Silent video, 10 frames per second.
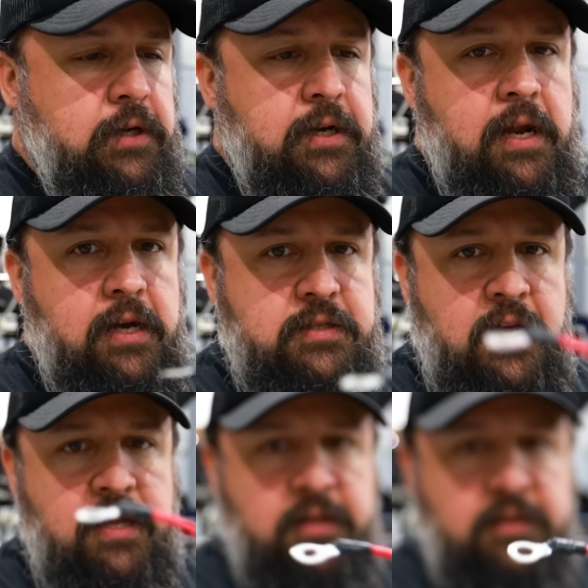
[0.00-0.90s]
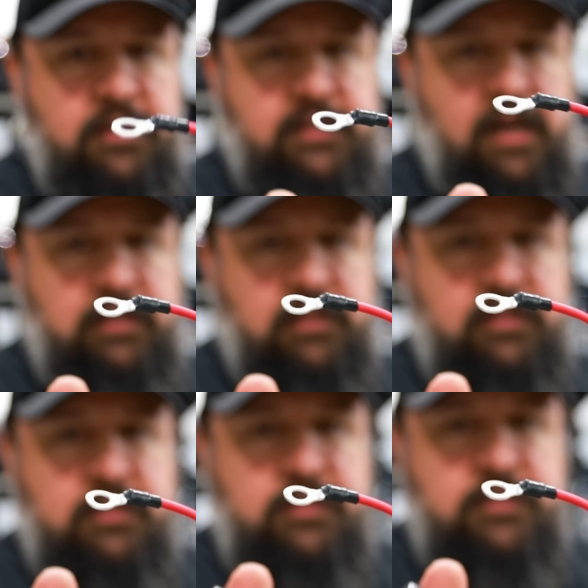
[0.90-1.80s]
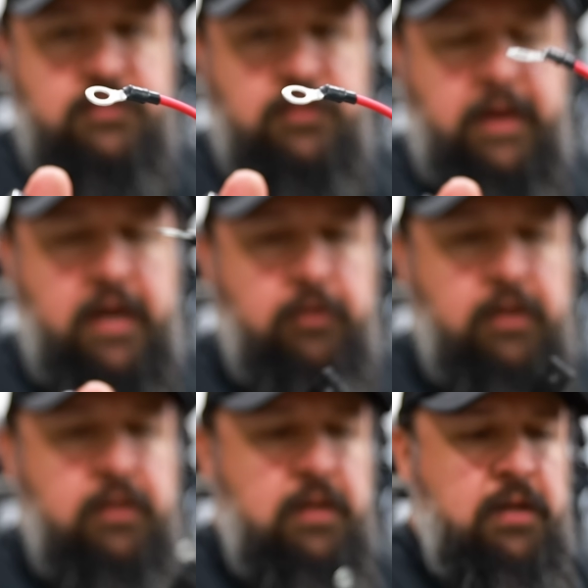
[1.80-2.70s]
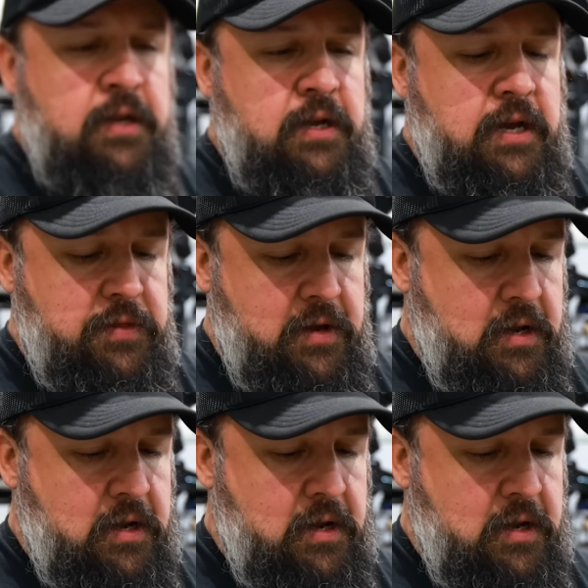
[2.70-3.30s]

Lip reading: going to connect this eyelet to the battery, and